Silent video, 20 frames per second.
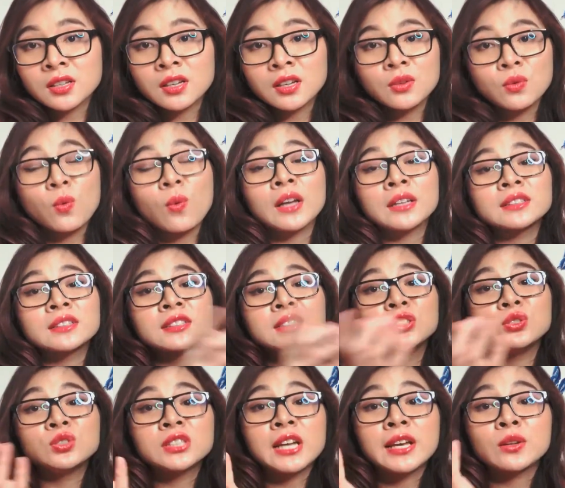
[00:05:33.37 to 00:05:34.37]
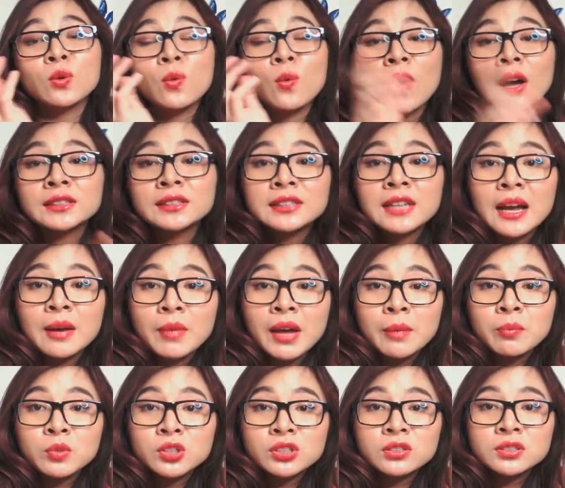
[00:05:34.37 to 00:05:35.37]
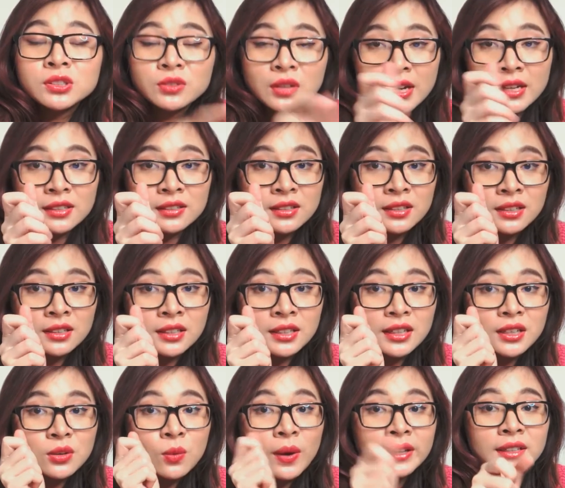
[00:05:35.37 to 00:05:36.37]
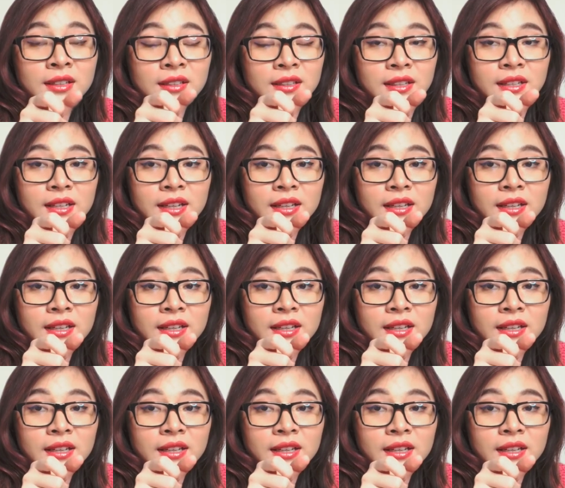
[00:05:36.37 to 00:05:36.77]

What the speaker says: You change one time aperture, you like click one click,